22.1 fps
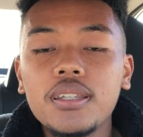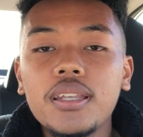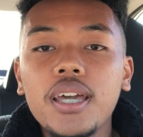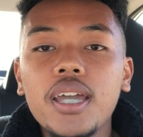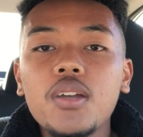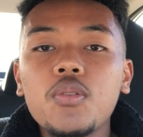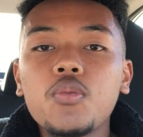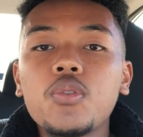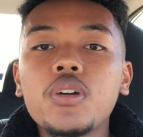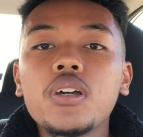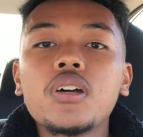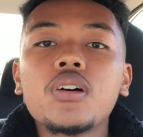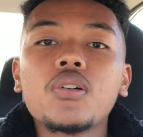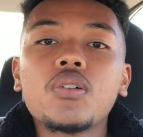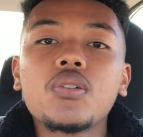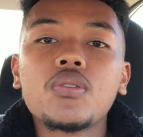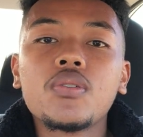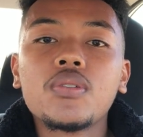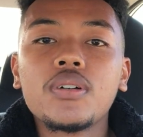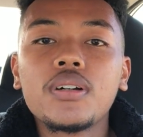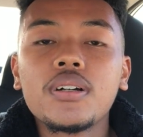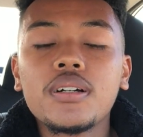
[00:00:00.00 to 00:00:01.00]
they
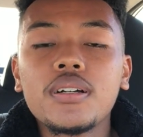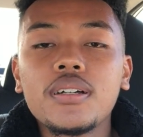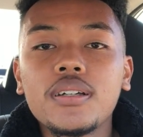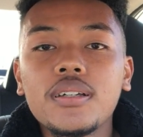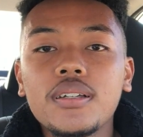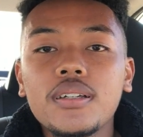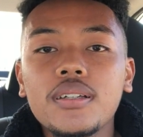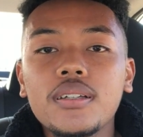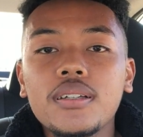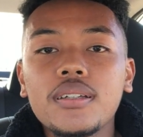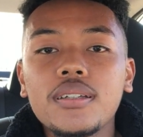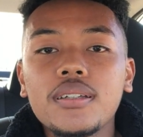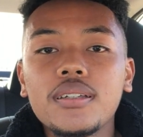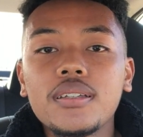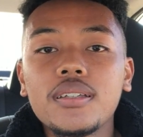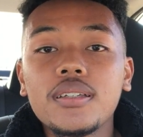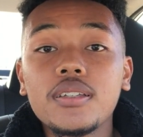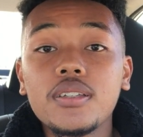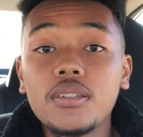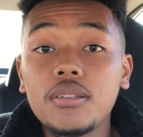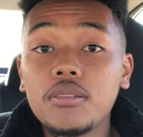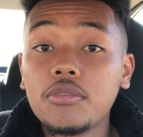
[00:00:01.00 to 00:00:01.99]
will
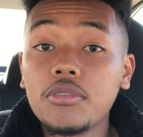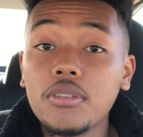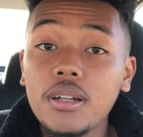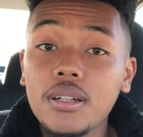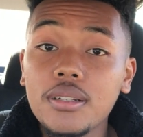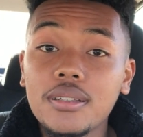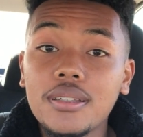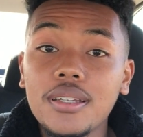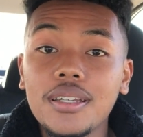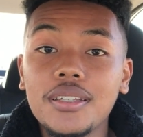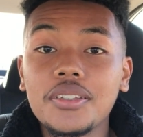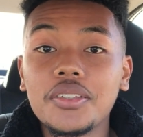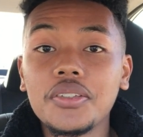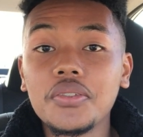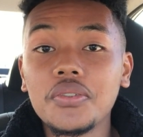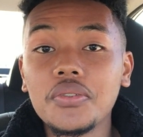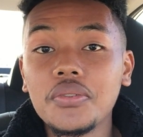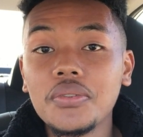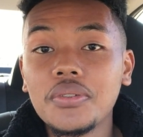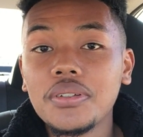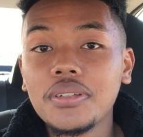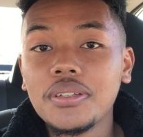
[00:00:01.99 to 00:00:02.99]
drug test
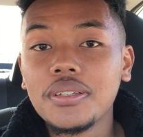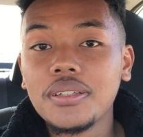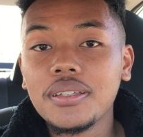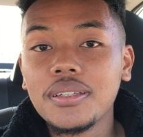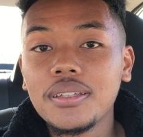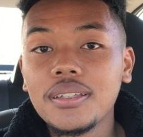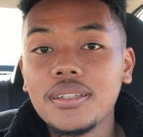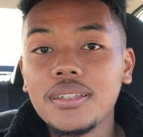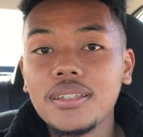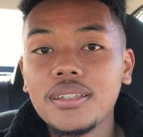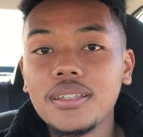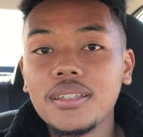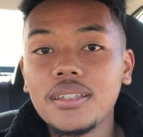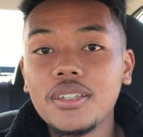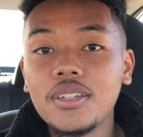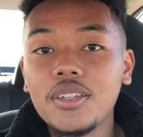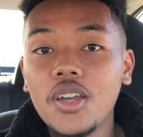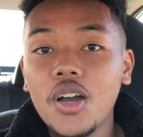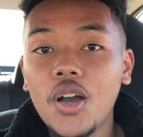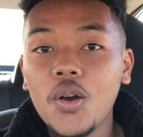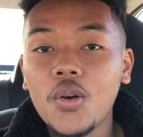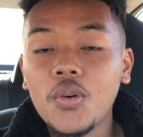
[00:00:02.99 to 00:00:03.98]
you.
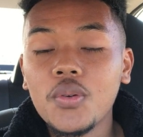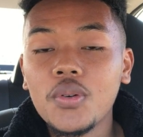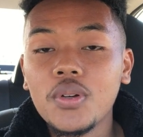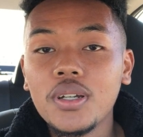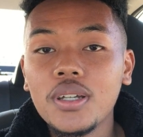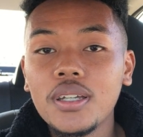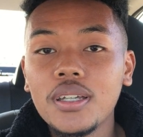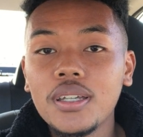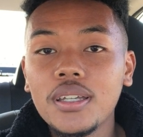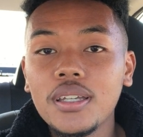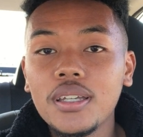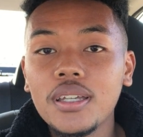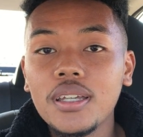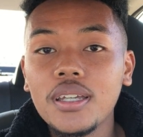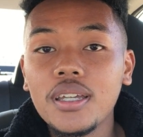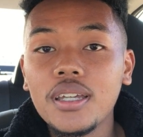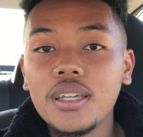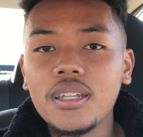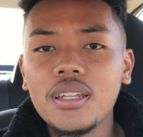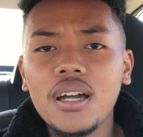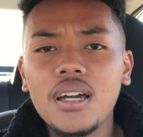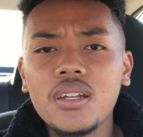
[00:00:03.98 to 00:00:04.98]
You know?
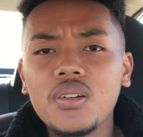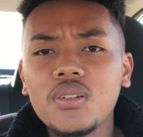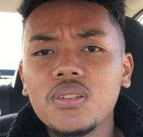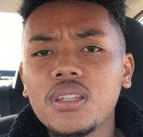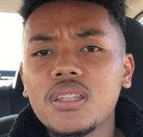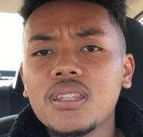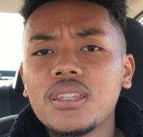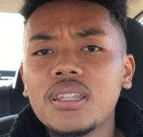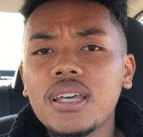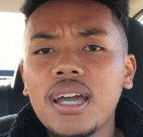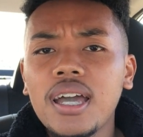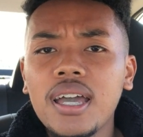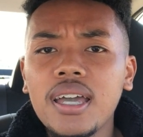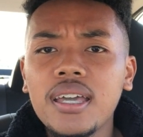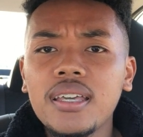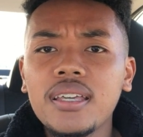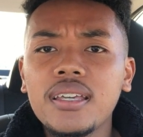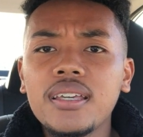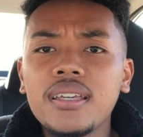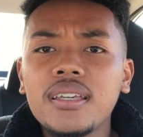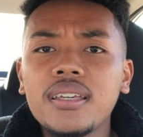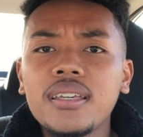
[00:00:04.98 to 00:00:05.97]
Not only
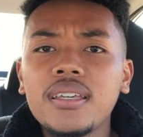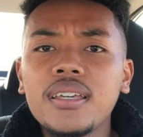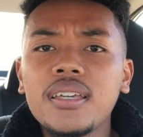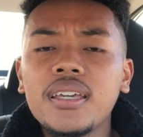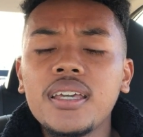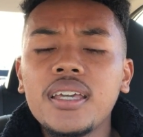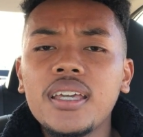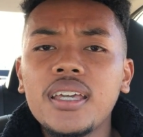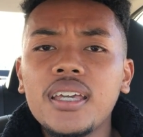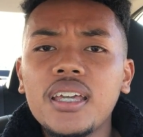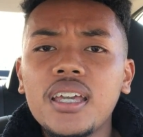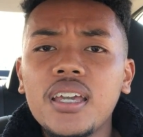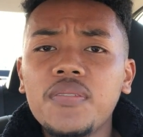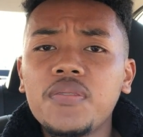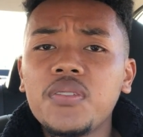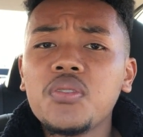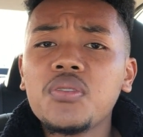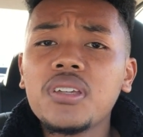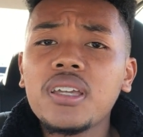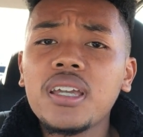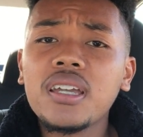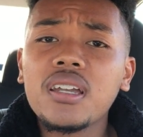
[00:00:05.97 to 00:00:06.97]
that,
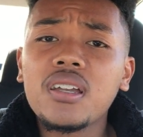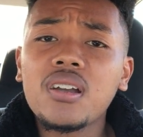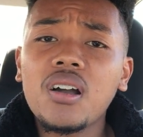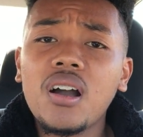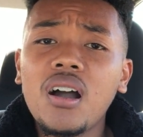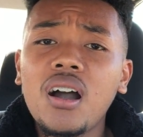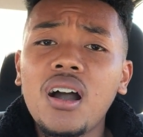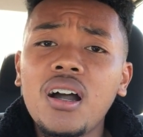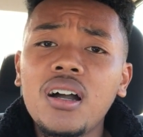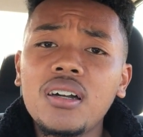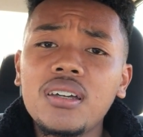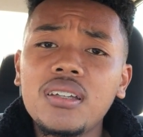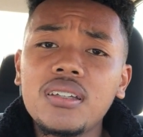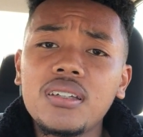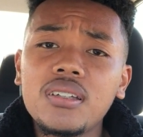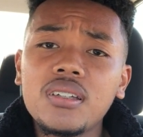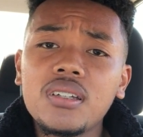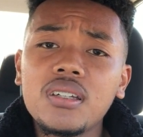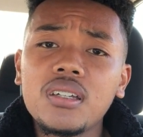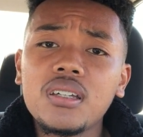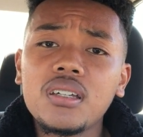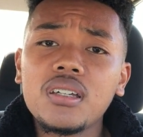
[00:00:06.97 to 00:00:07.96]
if you get caught
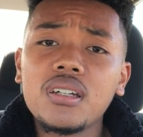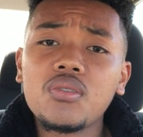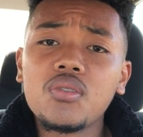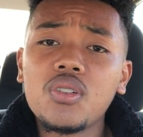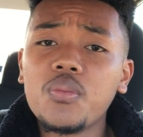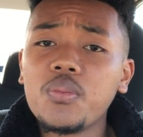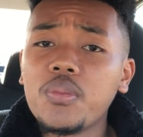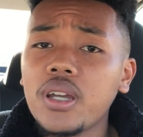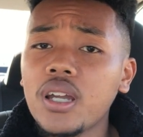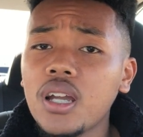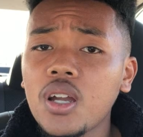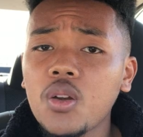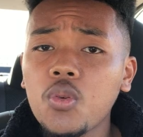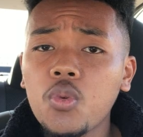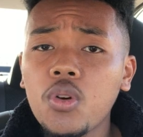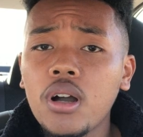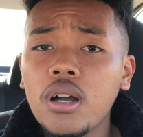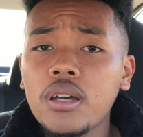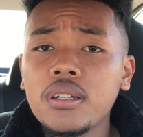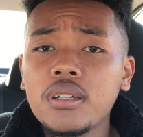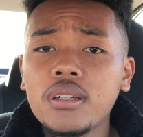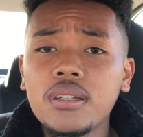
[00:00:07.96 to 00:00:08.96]
with
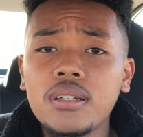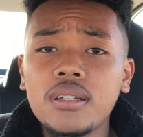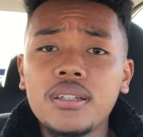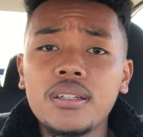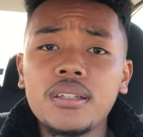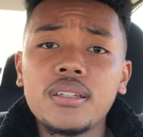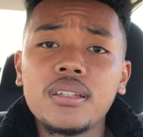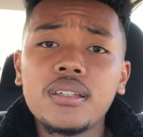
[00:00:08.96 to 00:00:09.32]
marijuana